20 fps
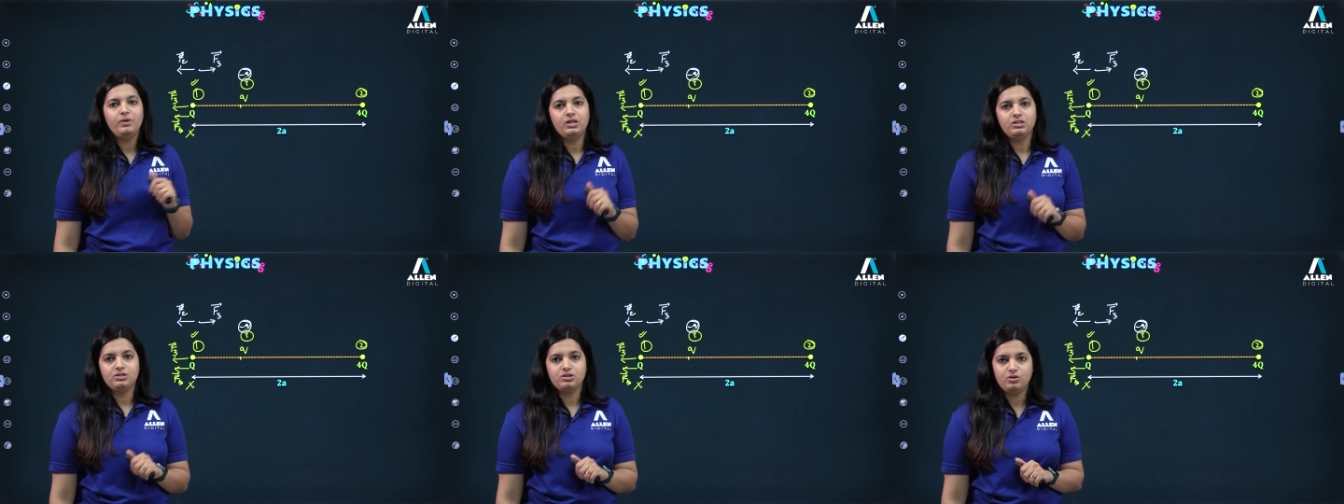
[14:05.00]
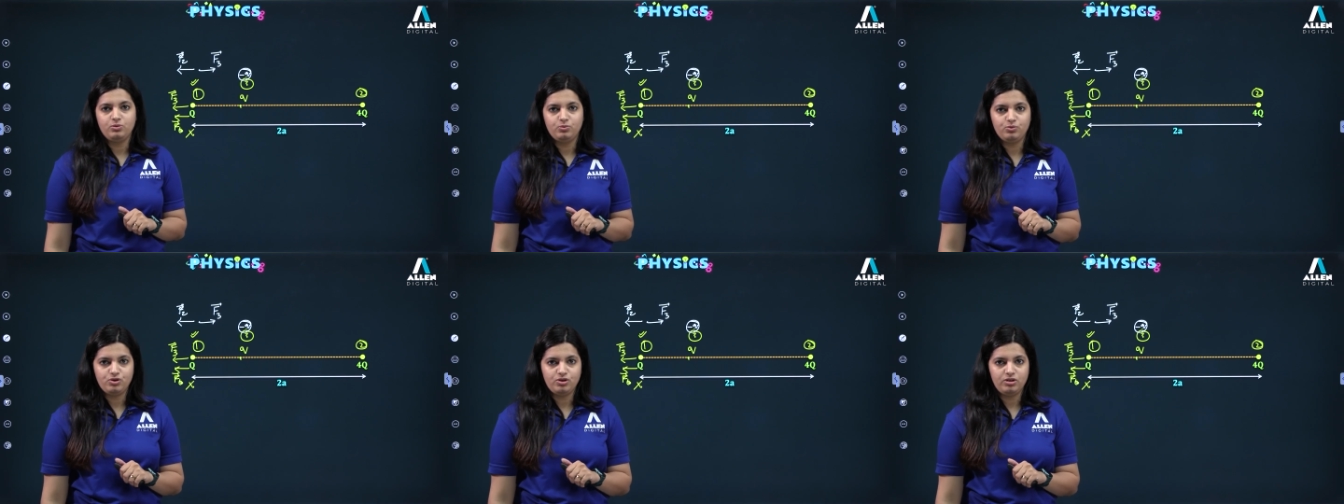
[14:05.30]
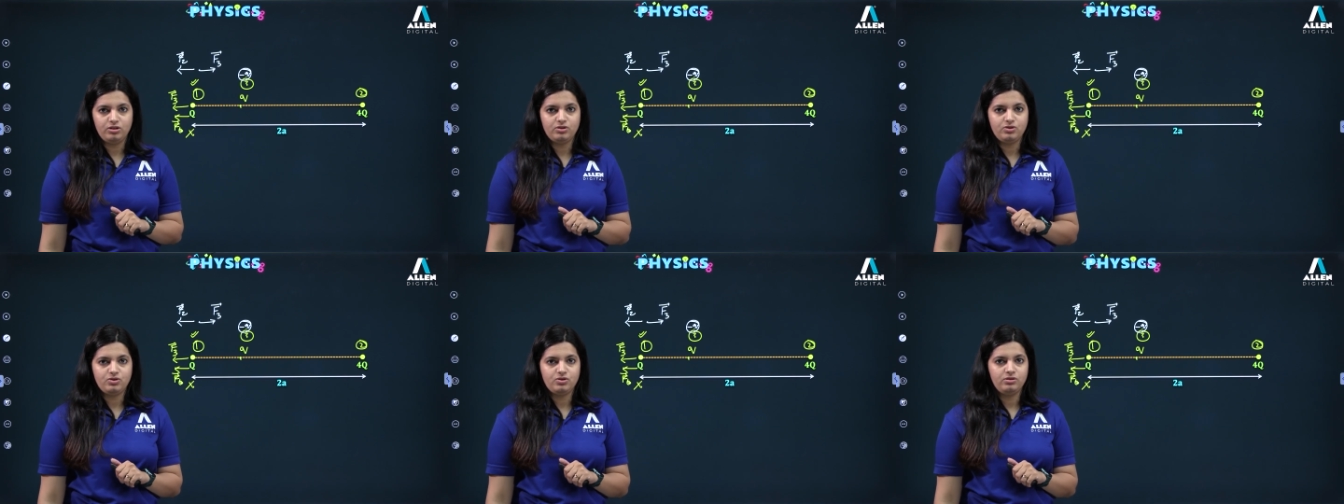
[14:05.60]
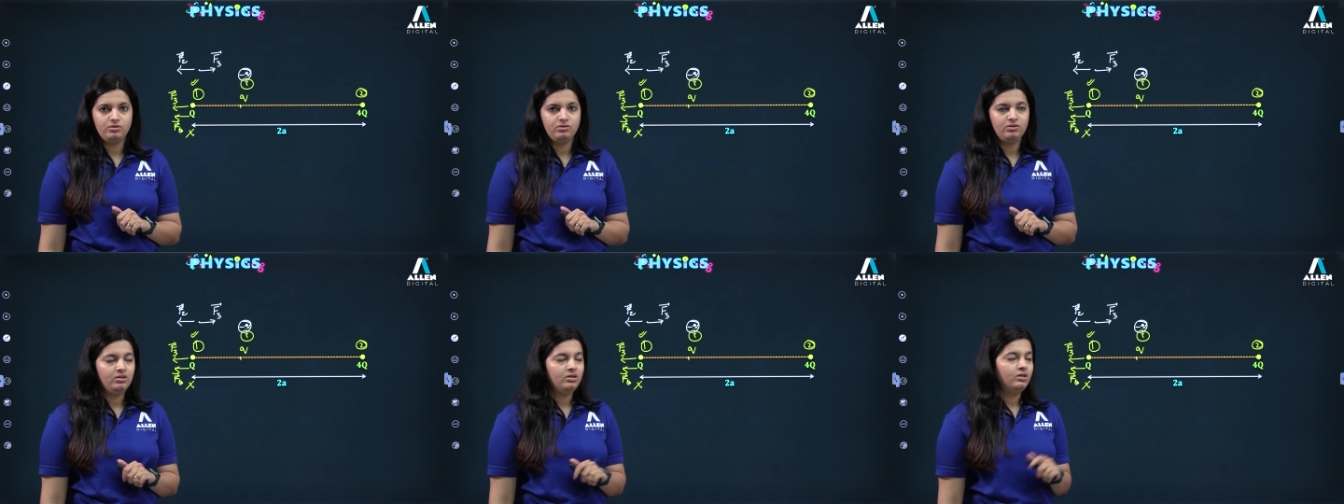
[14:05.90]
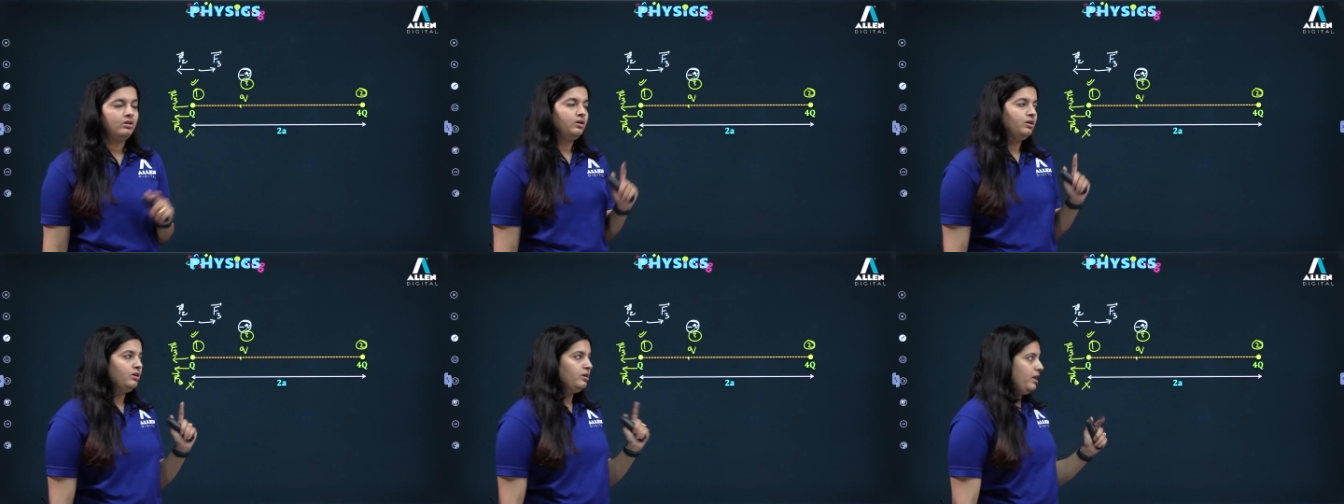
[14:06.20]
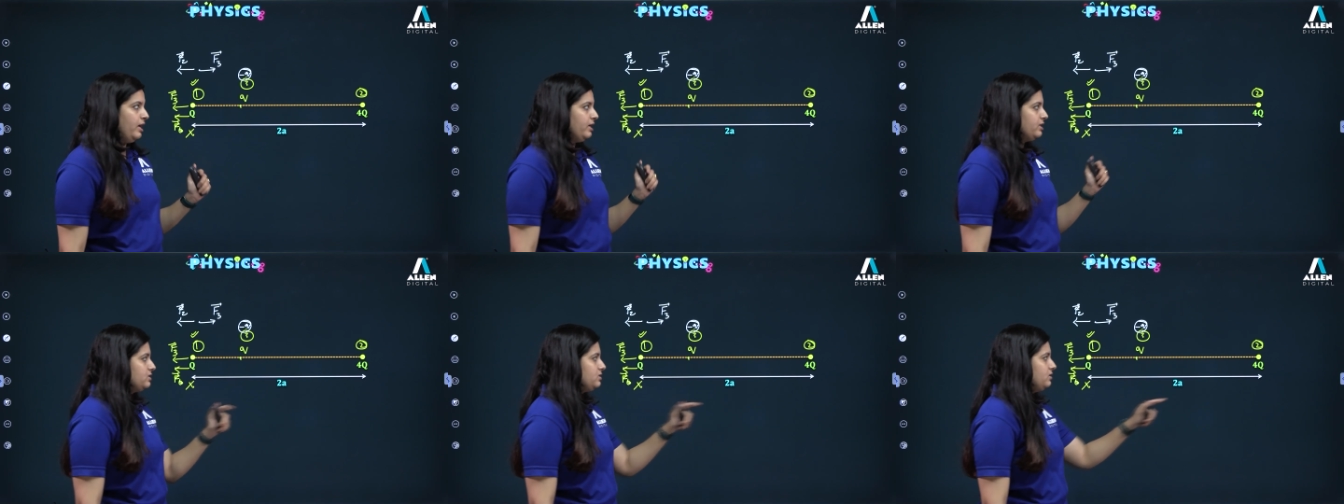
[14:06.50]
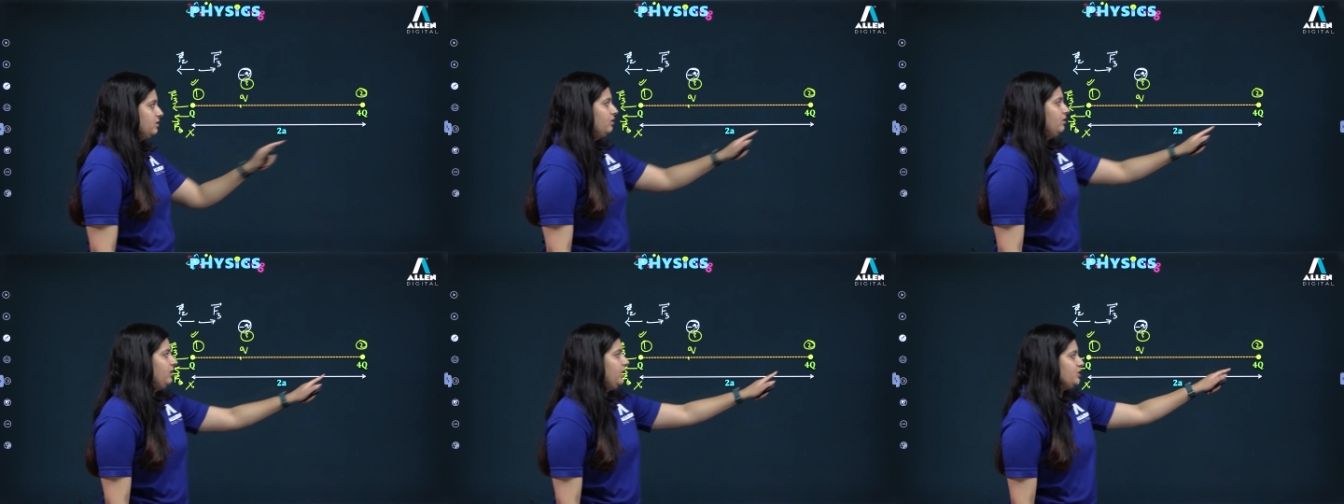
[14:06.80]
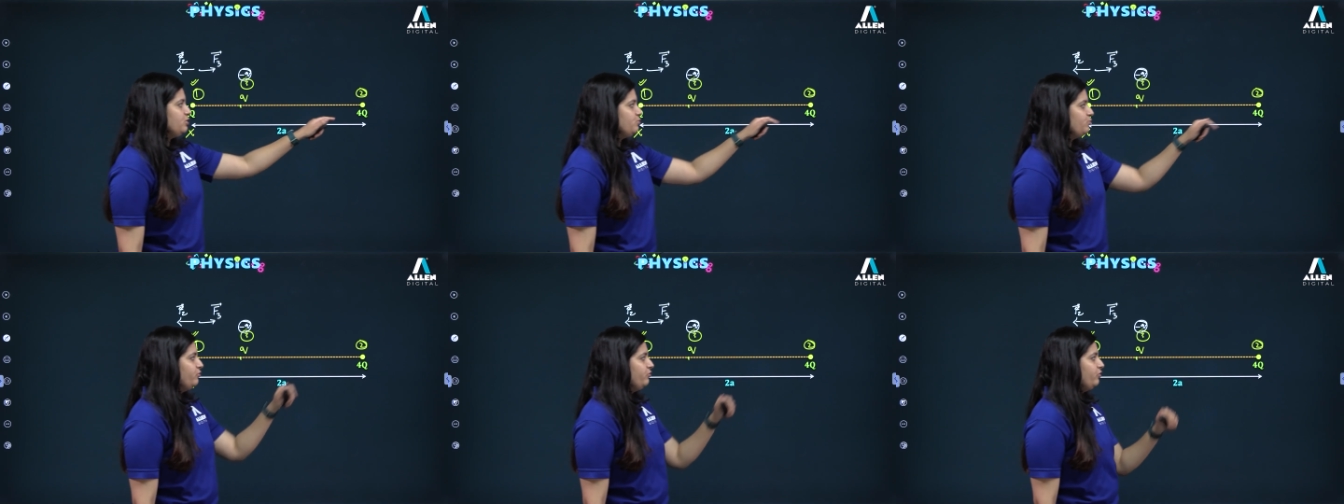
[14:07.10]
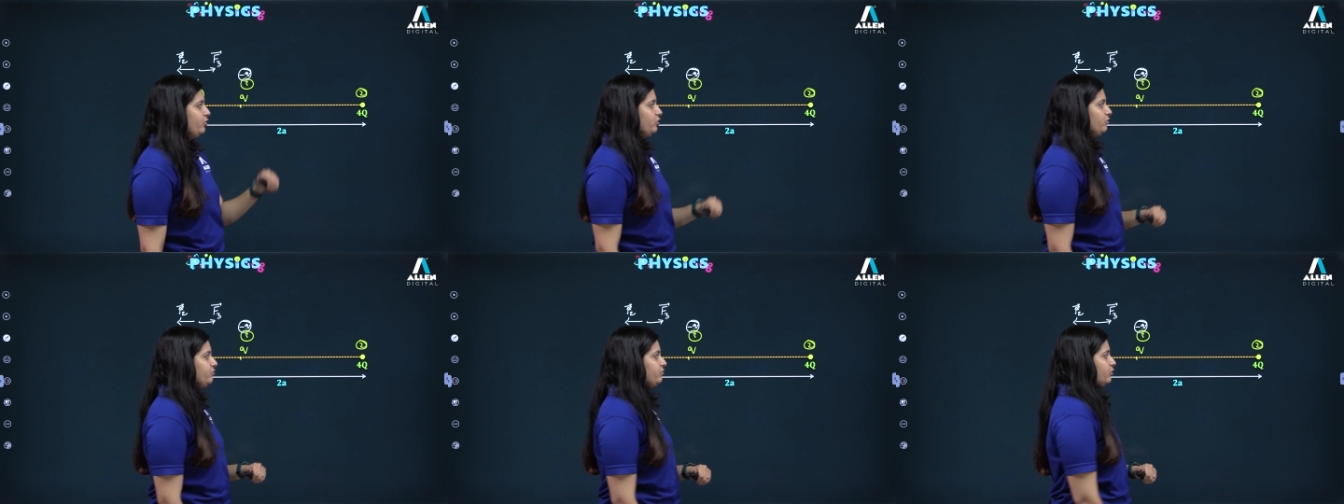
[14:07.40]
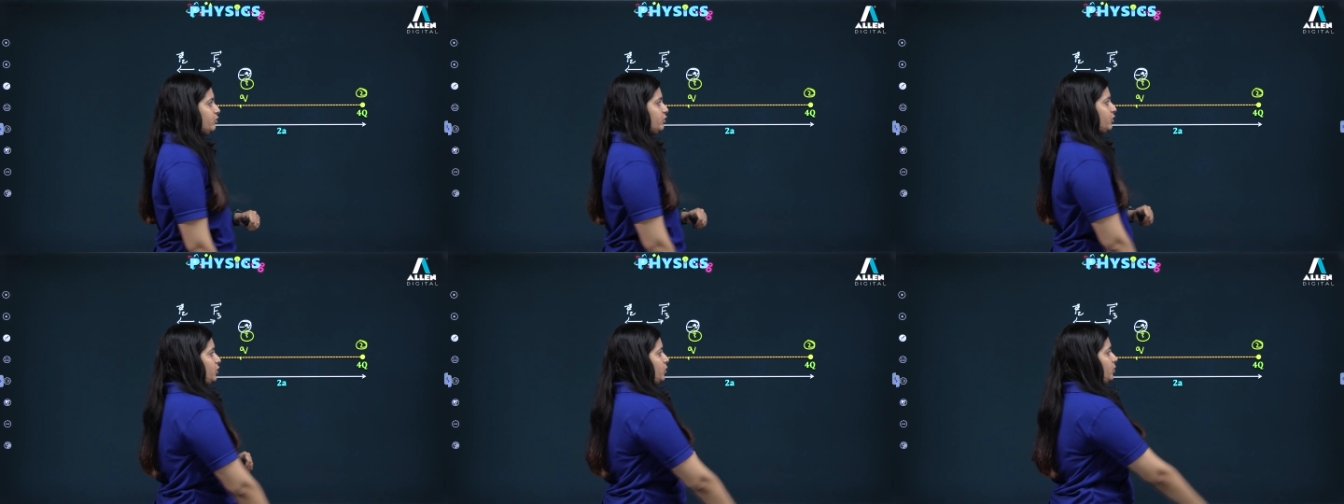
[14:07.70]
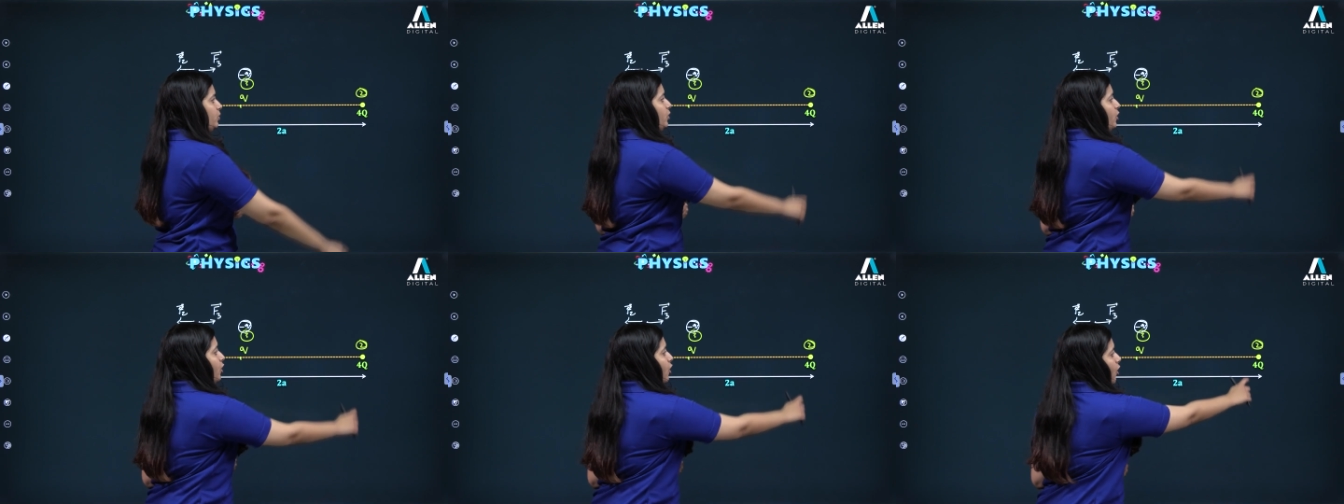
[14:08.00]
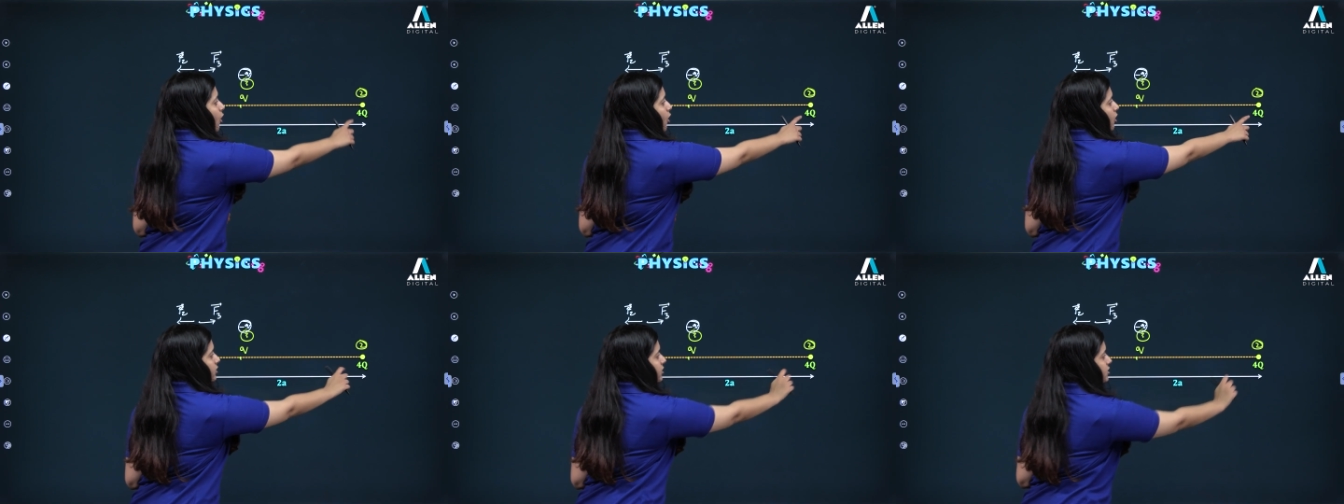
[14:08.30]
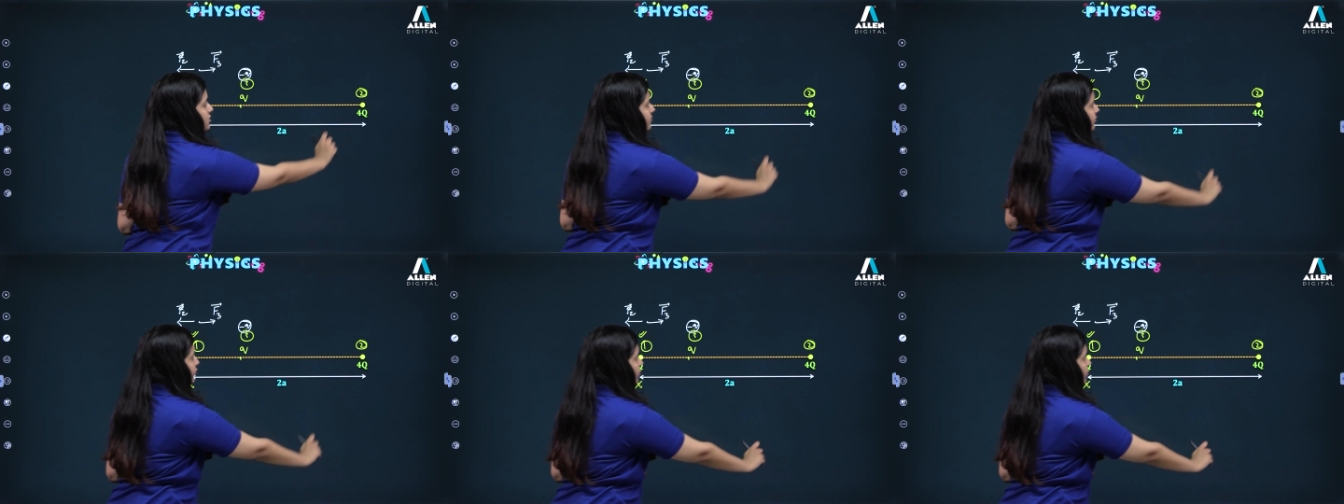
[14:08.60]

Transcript: plus Q charge. Next, let's move on to 4Q. On this